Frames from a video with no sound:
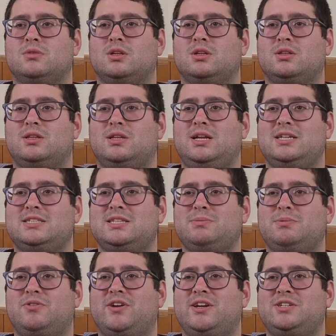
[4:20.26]
The last time
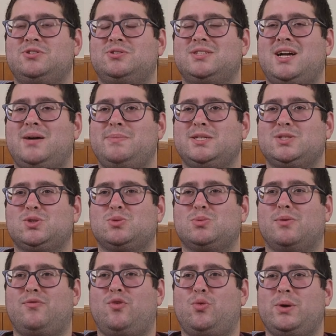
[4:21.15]
we ran into zombies was
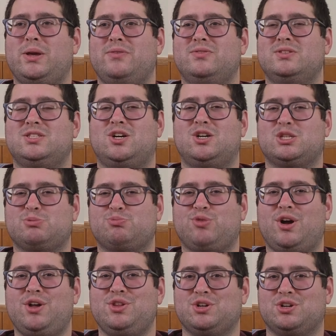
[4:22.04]
before we even saw his
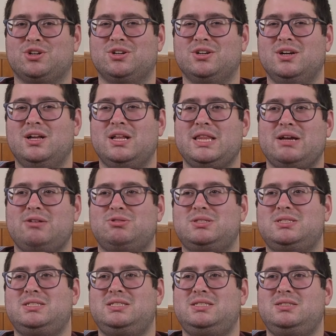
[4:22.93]
brother. That was
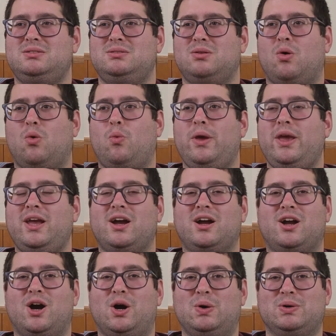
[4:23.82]
a week
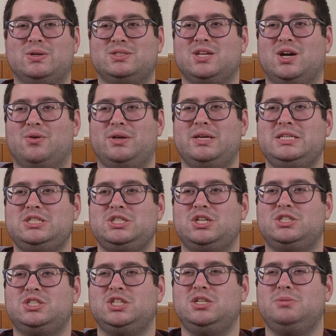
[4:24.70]
ago or so. He should
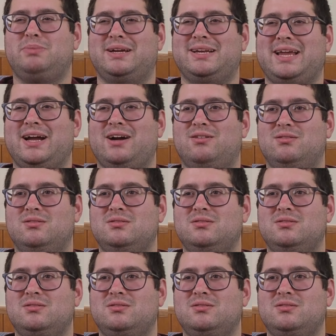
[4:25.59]
have turned by now.